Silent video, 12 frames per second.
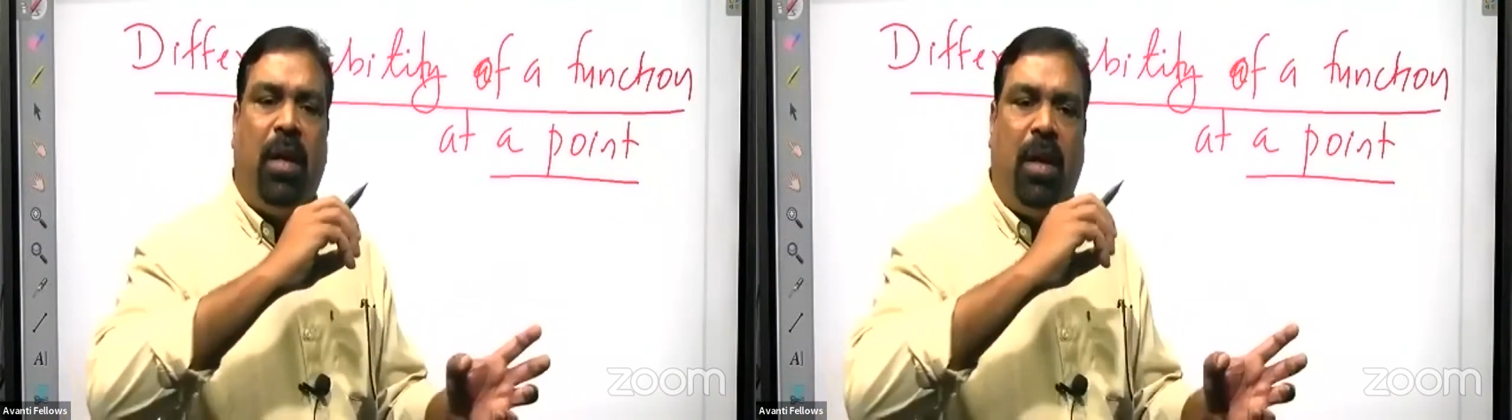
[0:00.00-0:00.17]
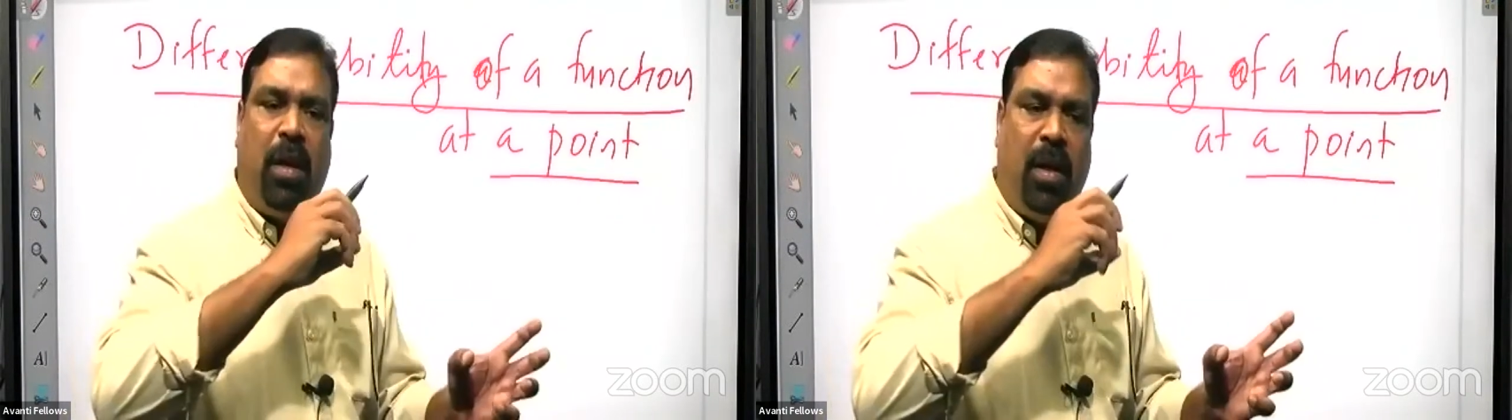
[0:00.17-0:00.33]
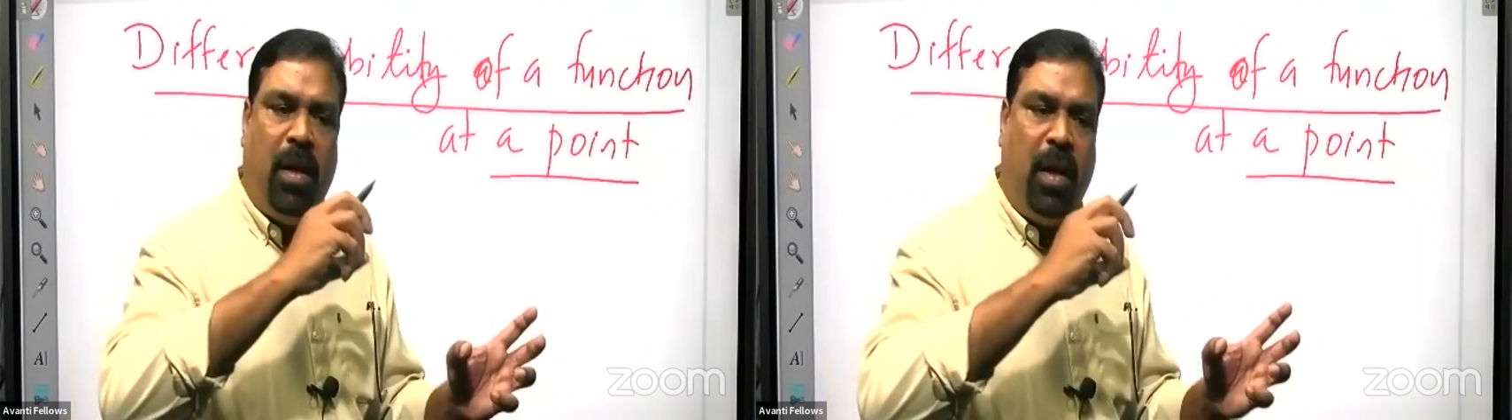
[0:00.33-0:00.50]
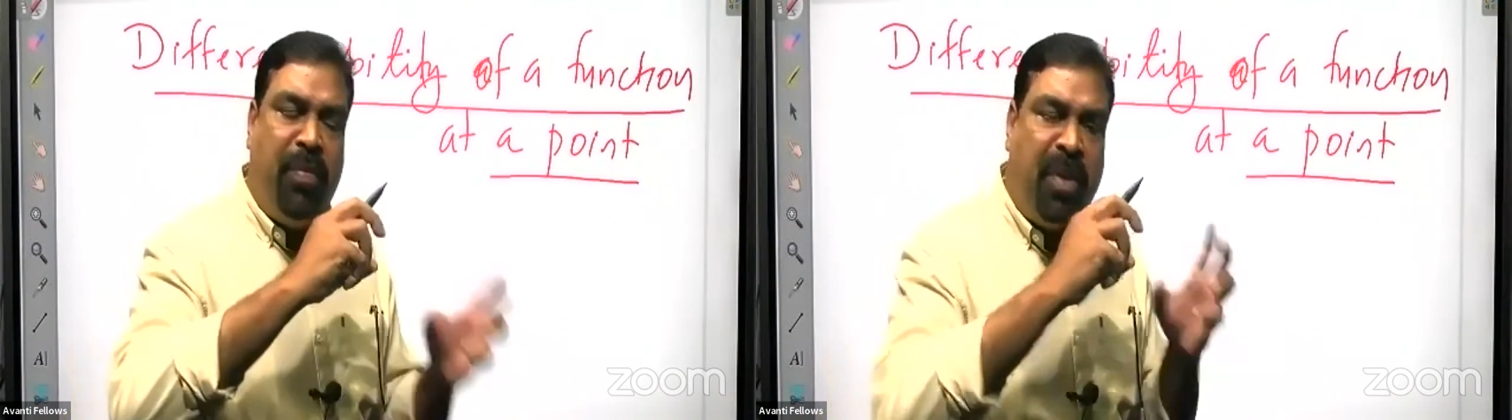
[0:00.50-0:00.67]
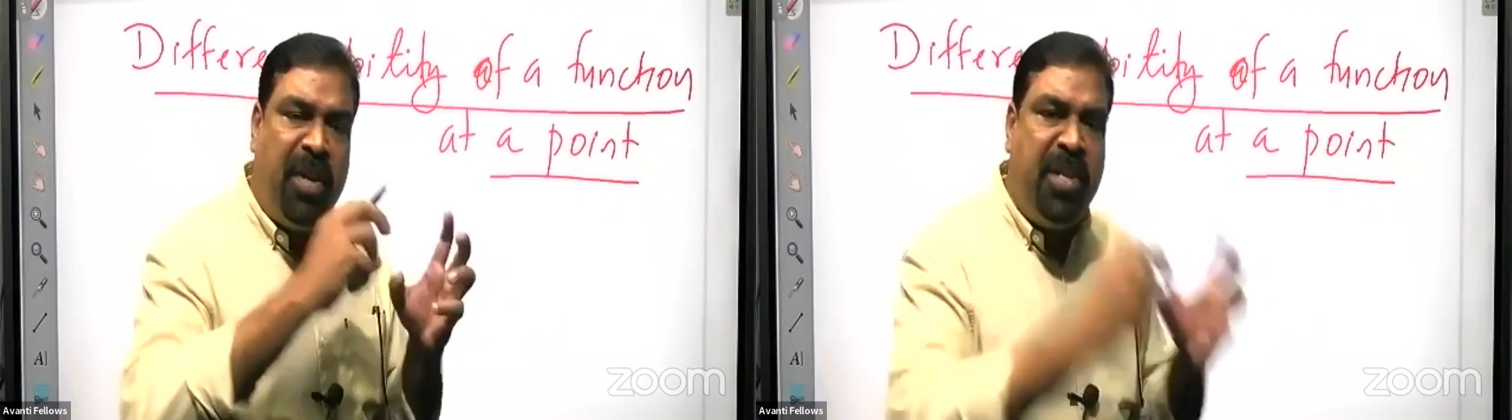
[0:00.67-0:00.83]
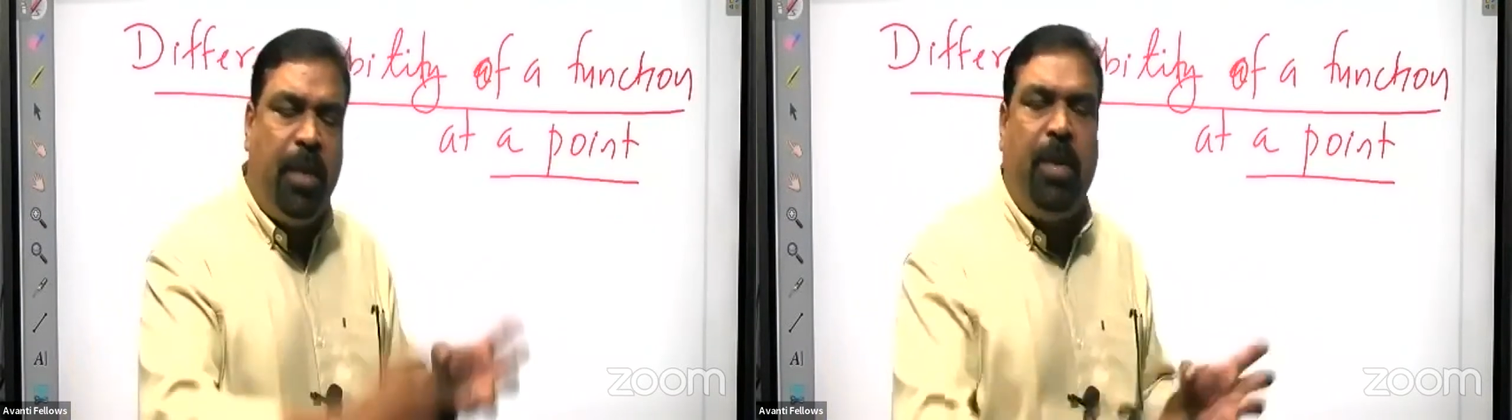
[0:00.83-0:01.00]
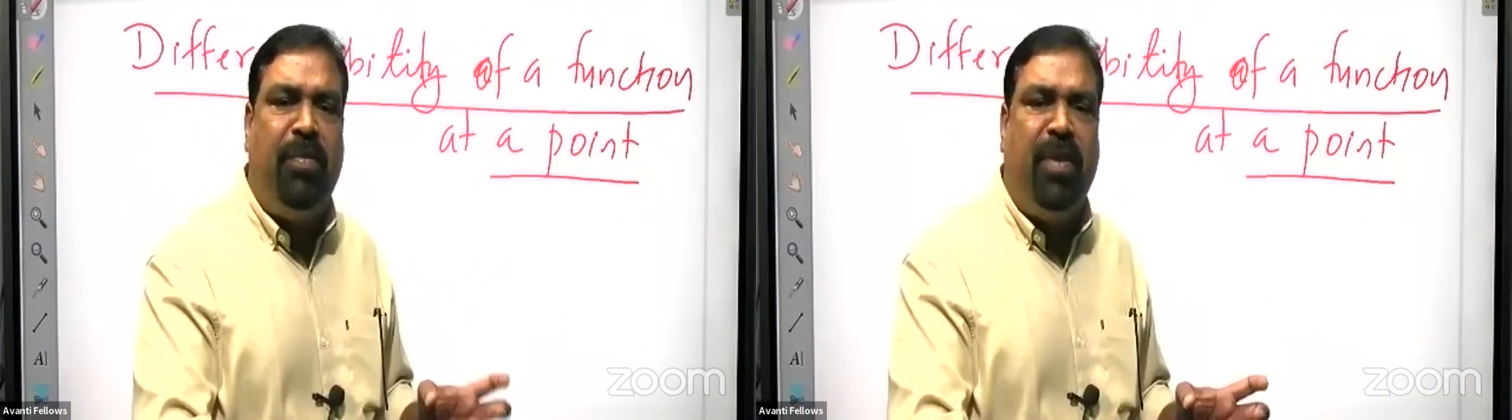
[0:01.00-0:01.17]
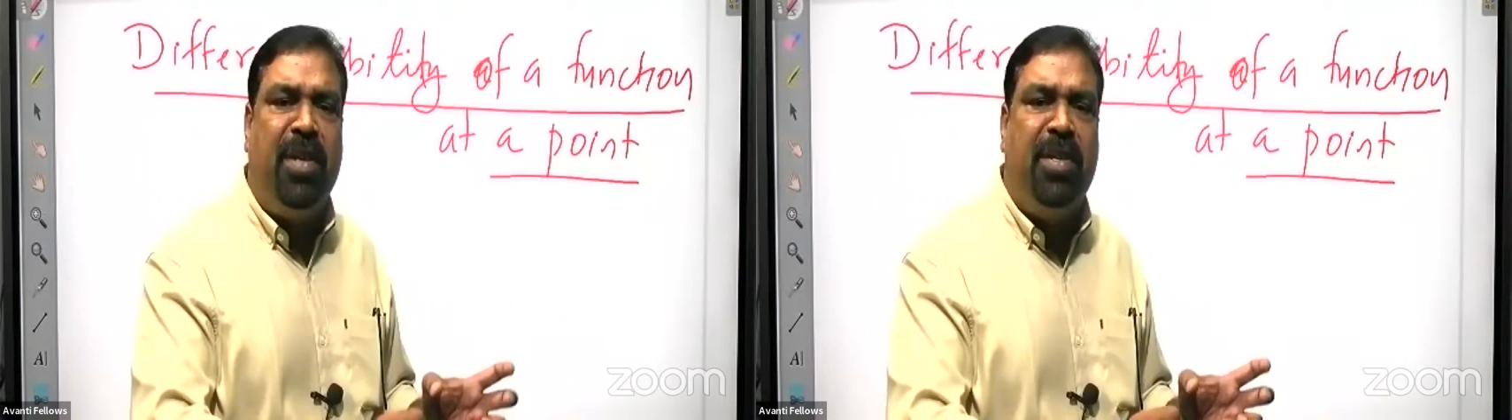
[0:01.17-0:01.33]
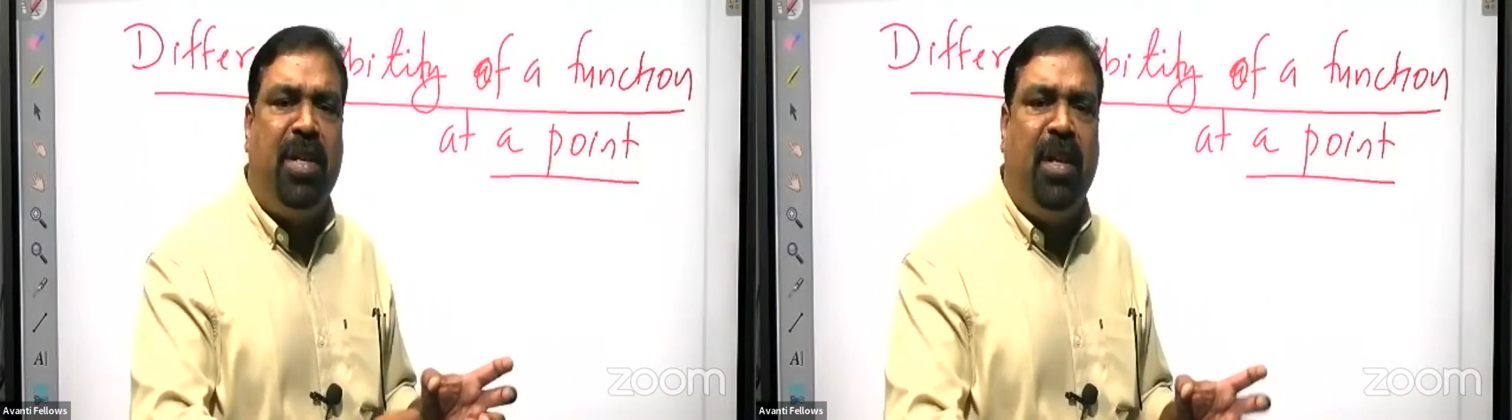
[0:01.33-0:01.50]
differentiable
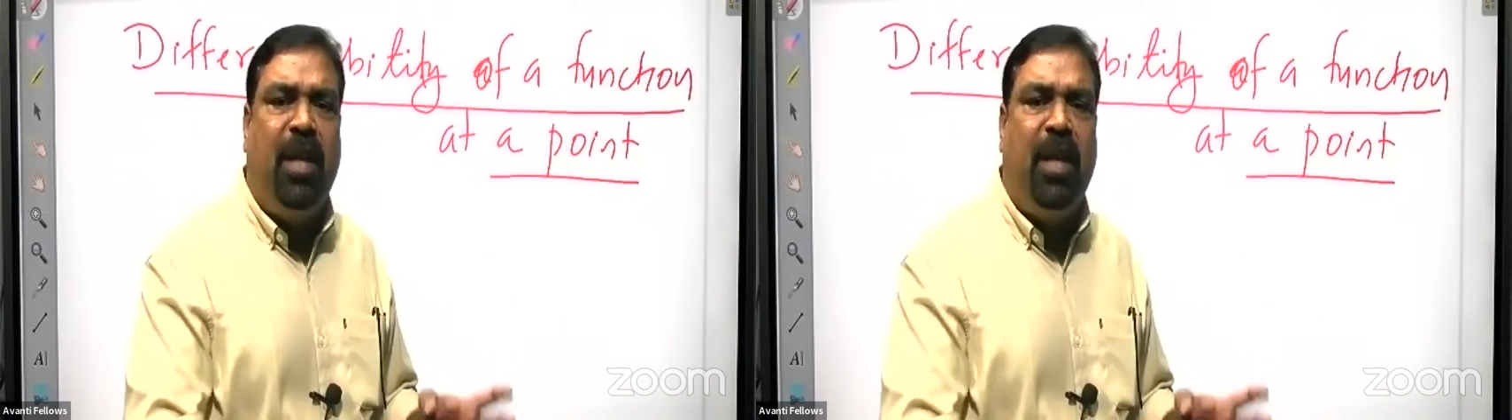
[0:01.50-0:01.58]
function